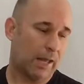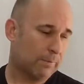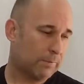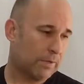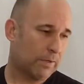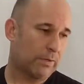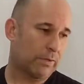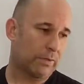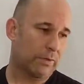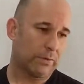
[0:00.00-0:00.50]
I'm
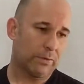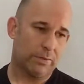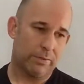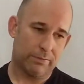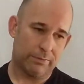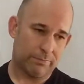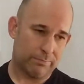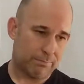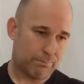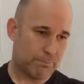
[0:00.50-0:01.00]
not going to
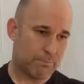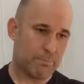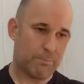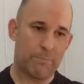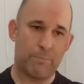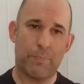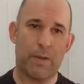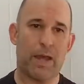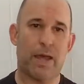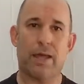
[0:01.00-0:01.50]

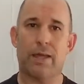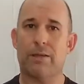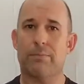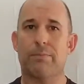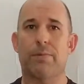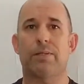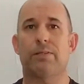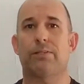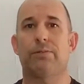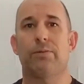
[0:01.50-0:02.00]
pack
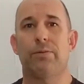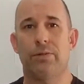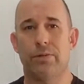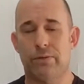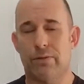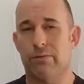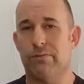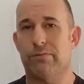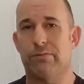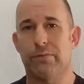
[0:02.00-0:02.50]
my
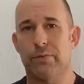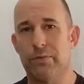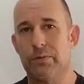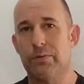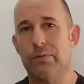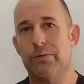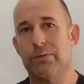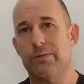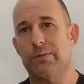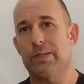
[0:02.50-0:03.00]
studio
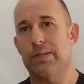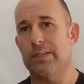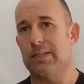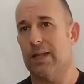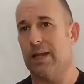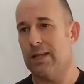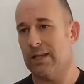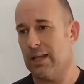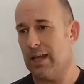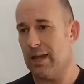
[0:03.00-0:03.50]
full because
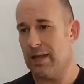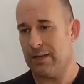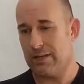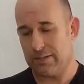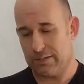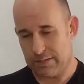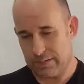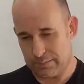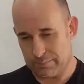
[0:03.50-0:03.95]
I like